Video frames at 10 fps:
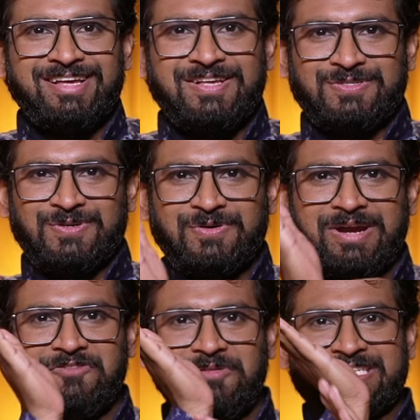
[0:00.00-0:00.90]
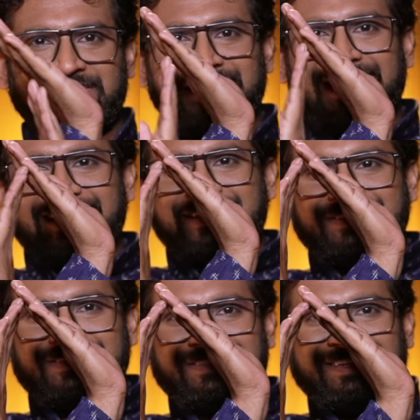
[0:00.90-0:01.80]
So it will be something like
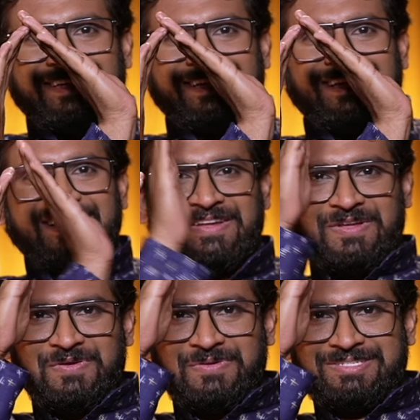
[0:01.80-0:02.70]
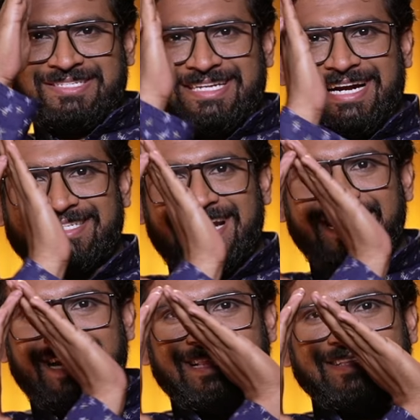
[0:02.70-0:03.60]
this. You start
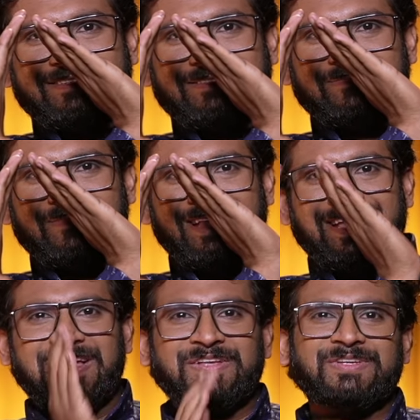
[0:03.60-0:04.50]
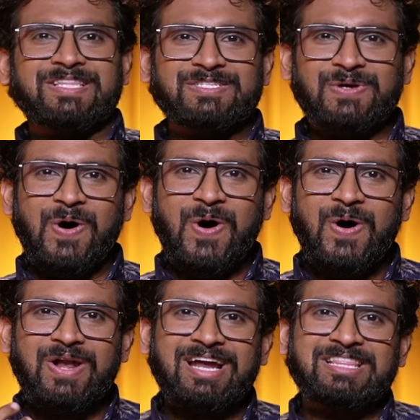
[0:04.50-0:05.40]
sliding like this. So these
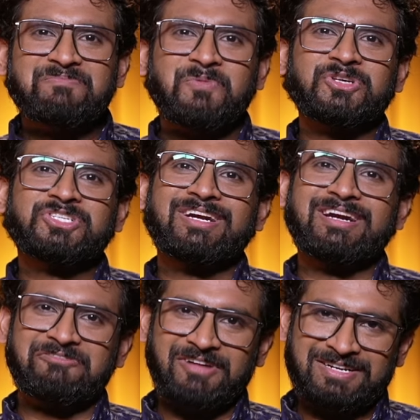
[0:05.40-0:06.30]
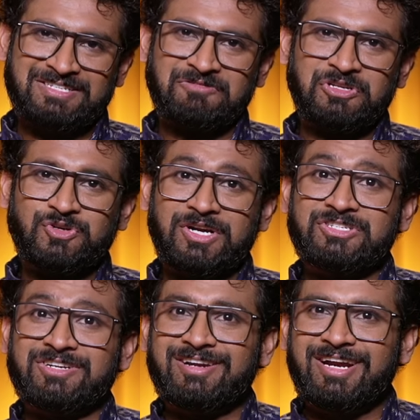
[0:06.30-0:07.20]
all are the postural defects which you are
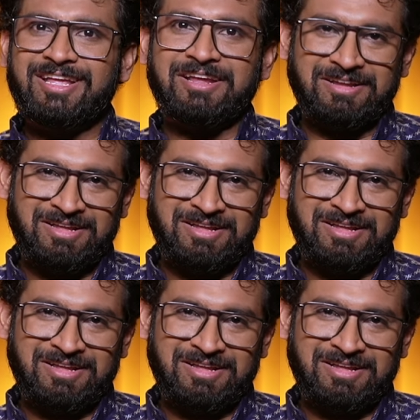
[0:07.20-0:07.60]
generating